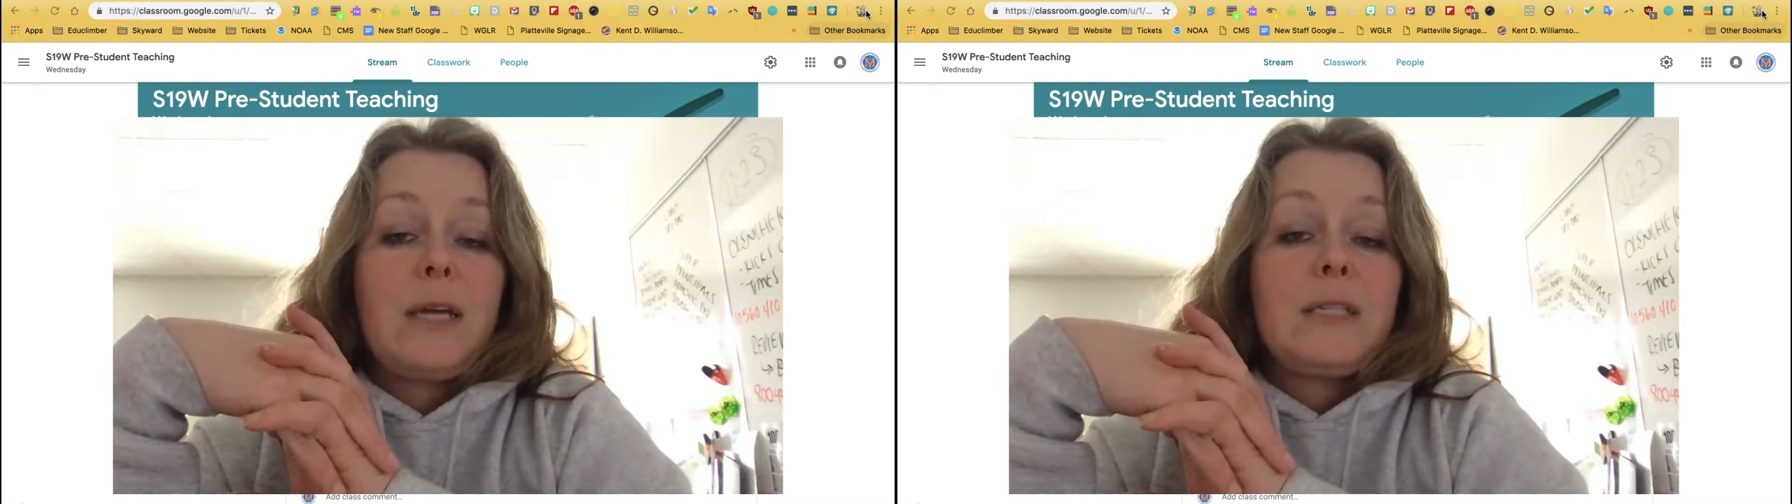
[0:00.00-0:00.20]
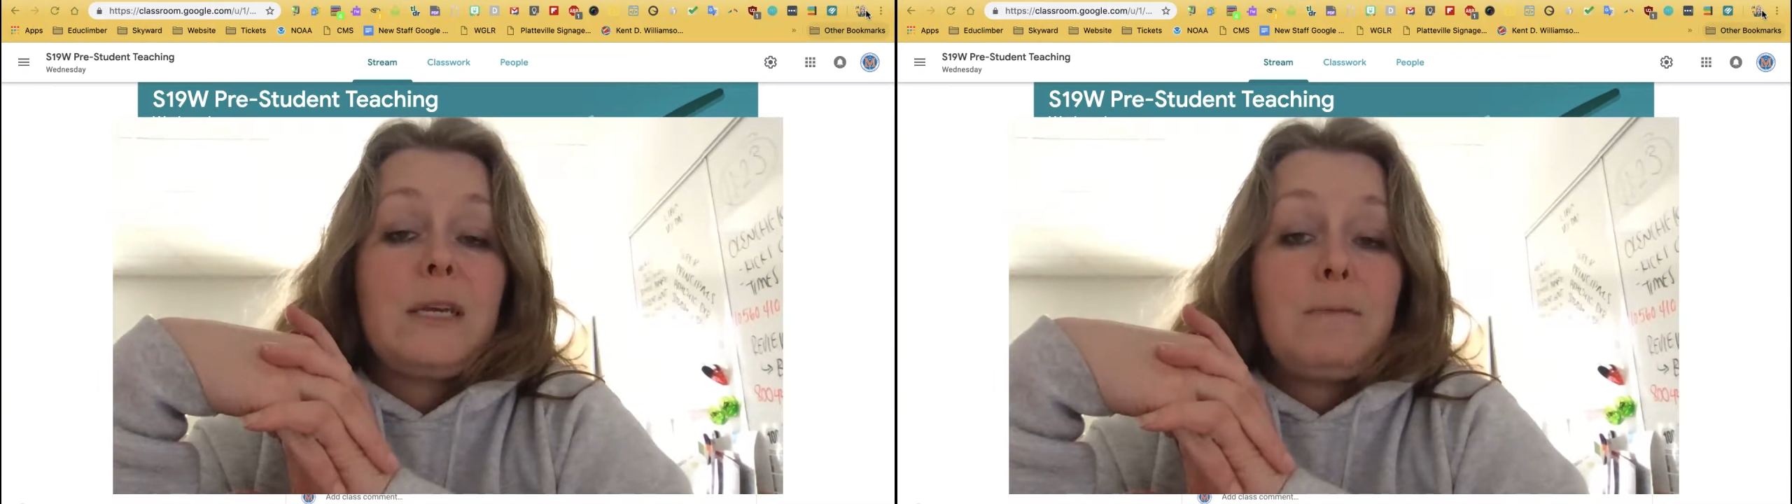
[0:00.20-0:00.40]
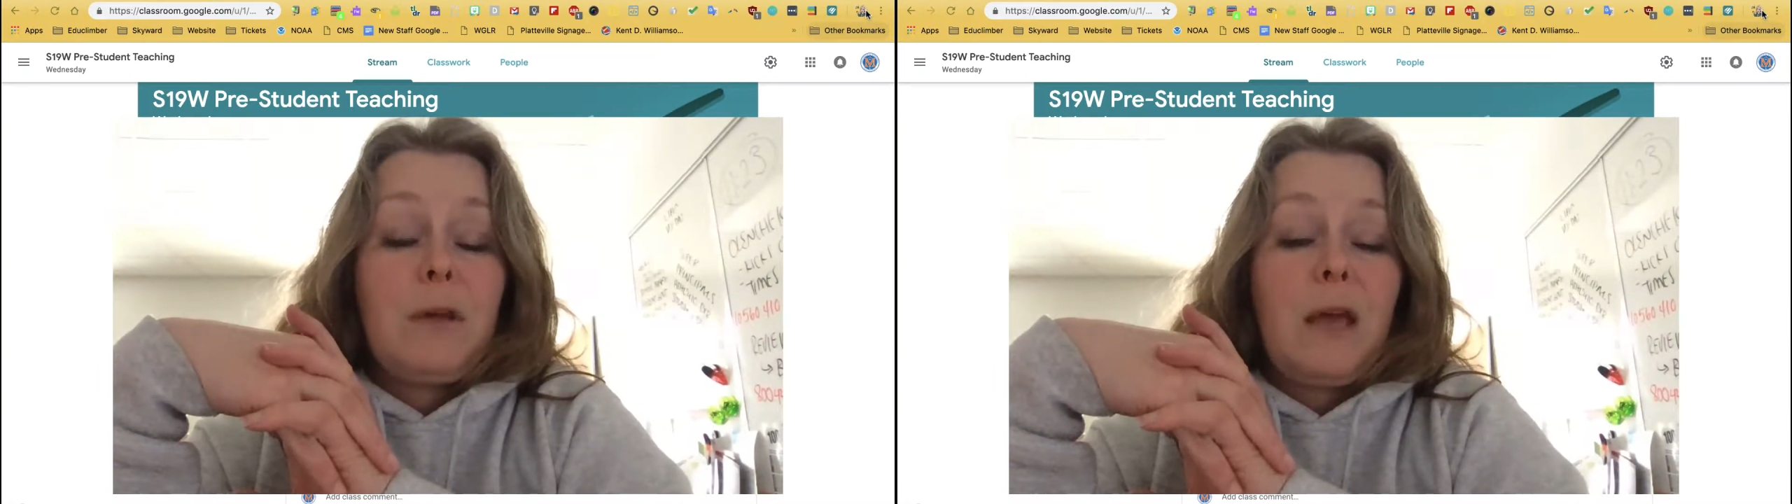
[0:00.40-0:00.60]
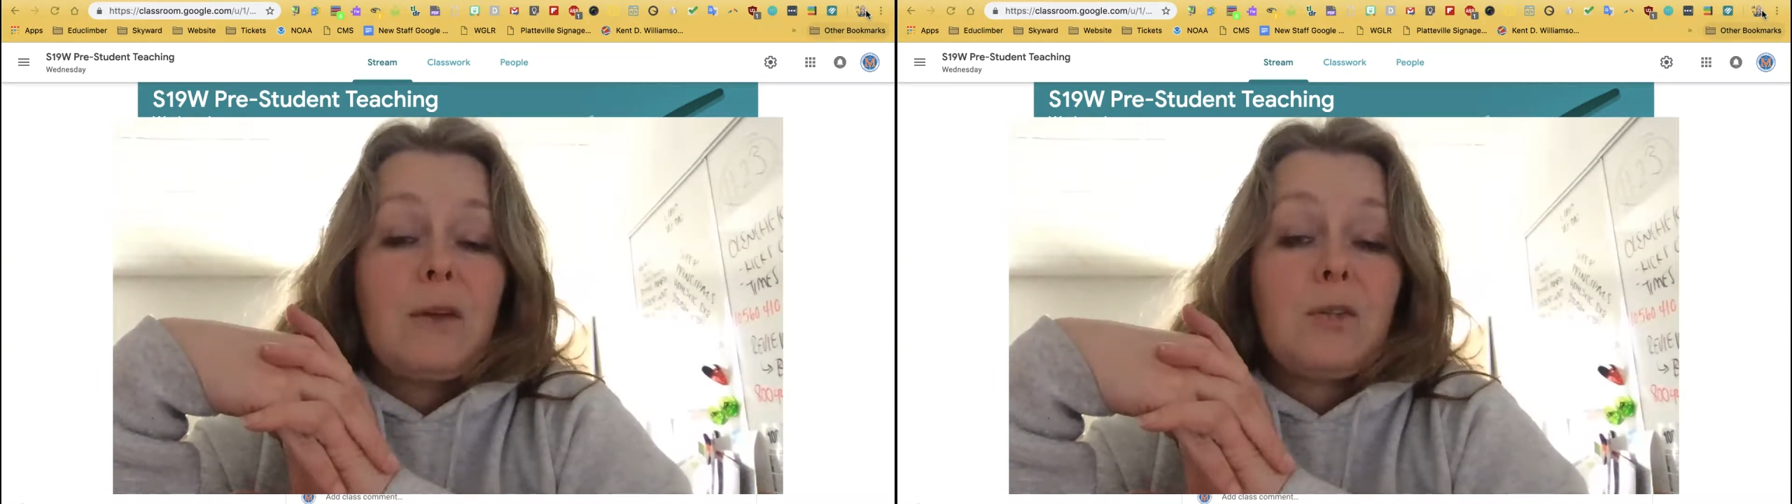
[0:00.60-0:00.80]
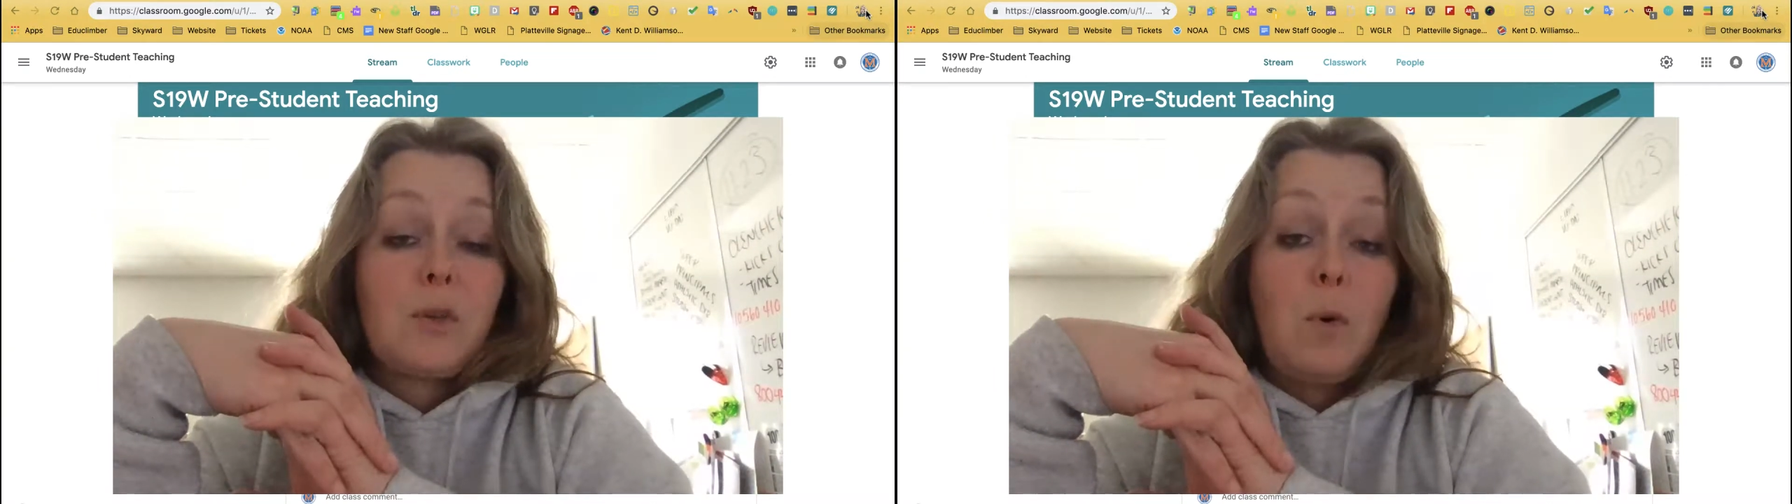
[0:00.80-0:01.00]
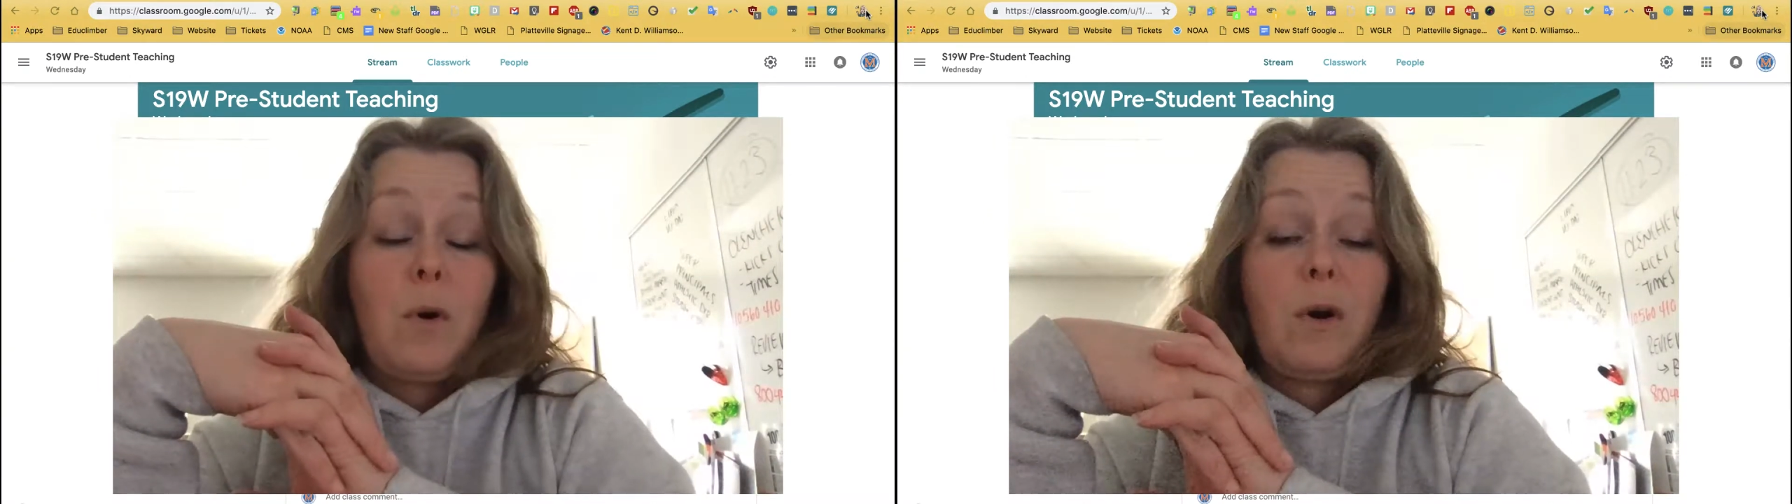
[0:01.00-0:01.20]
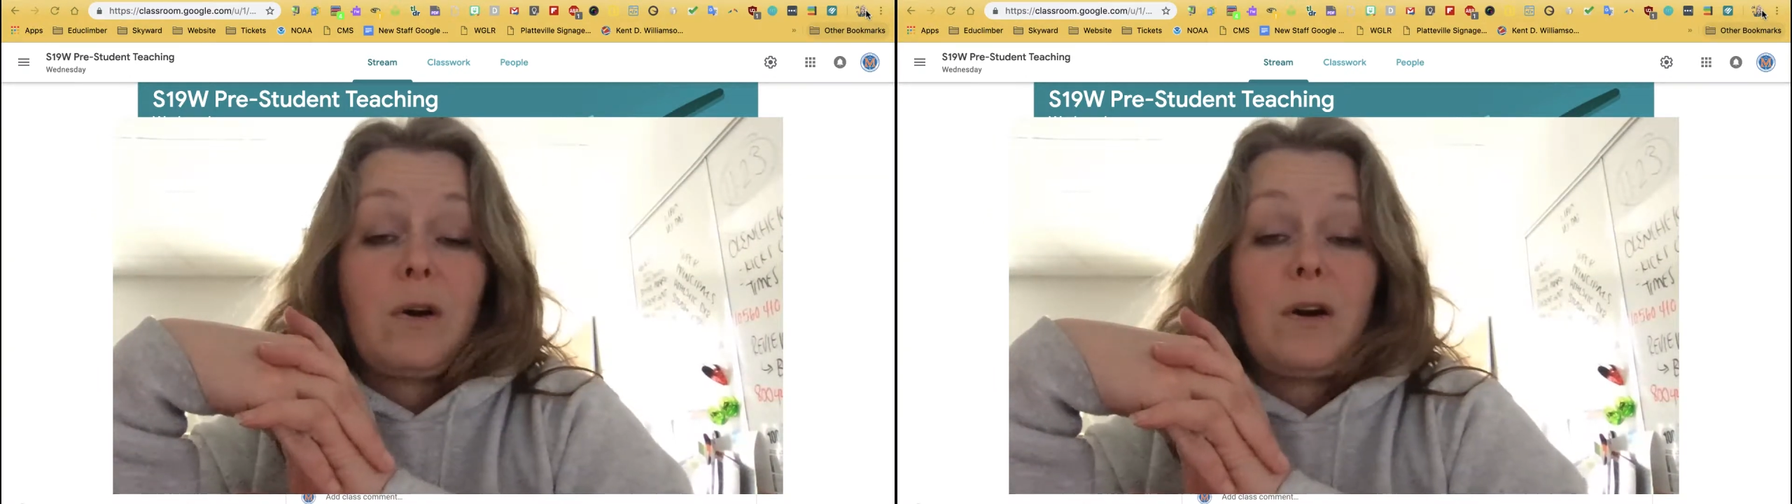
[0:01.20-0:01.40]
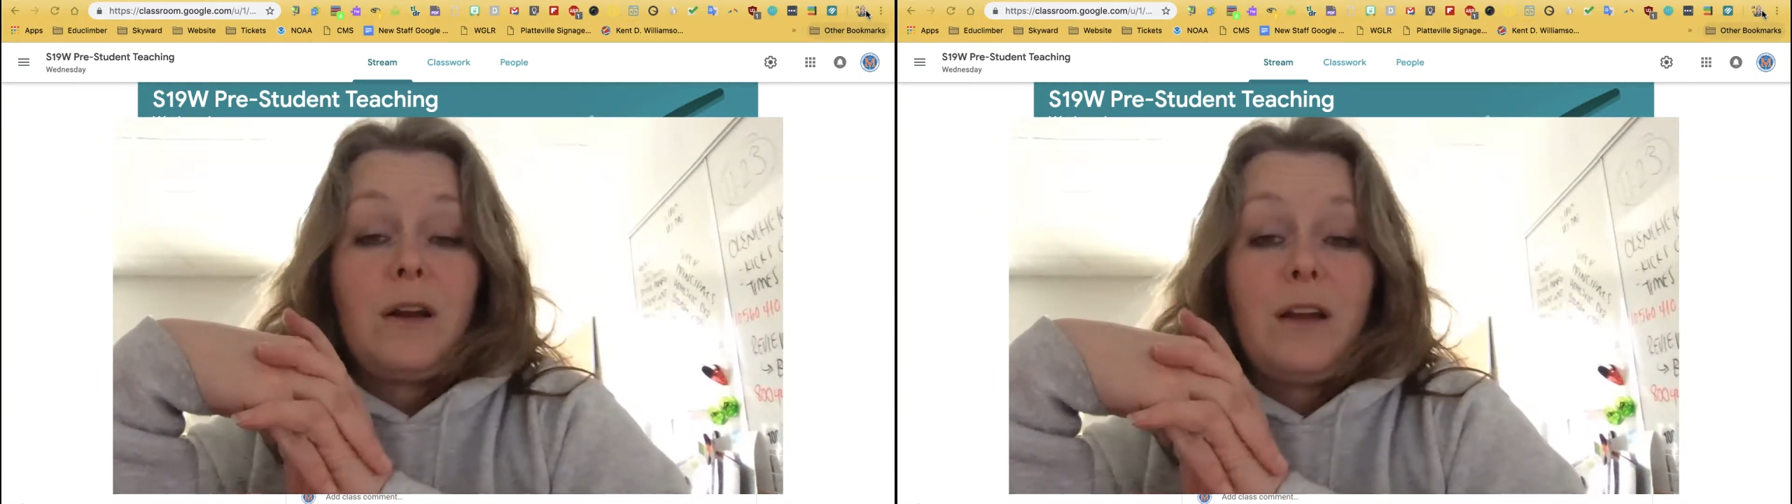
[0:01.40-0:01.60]
EdTPA
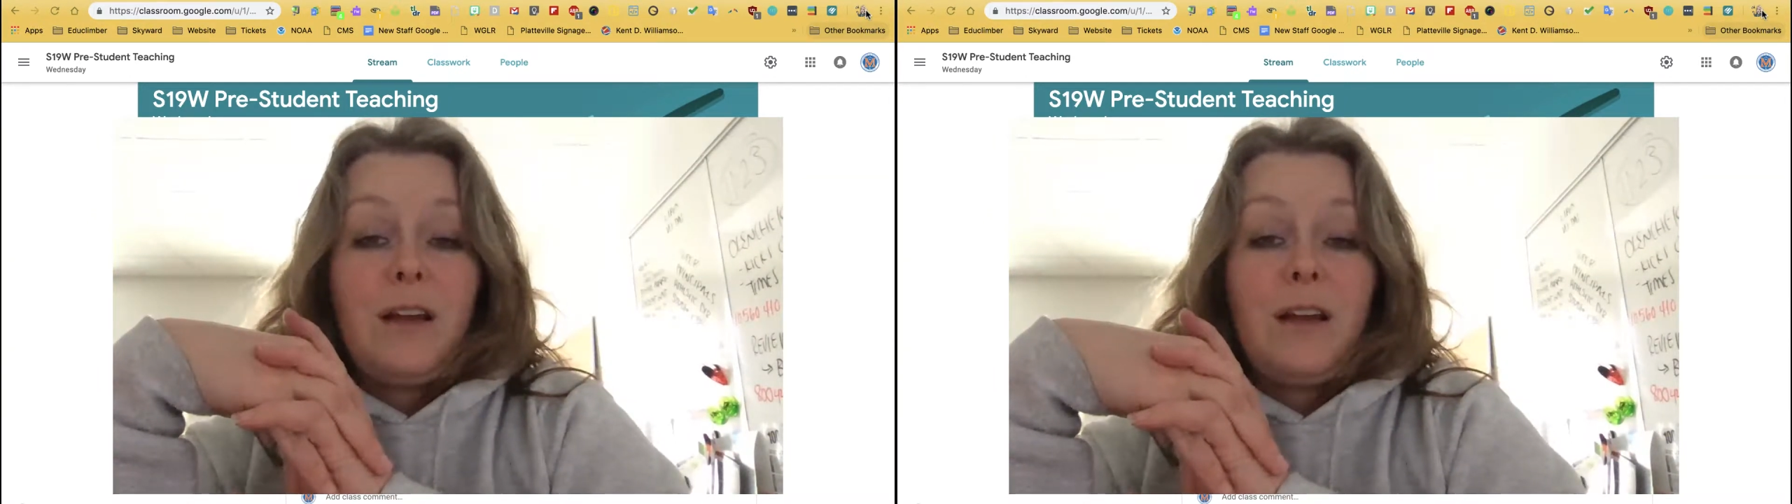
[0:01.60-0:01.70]
score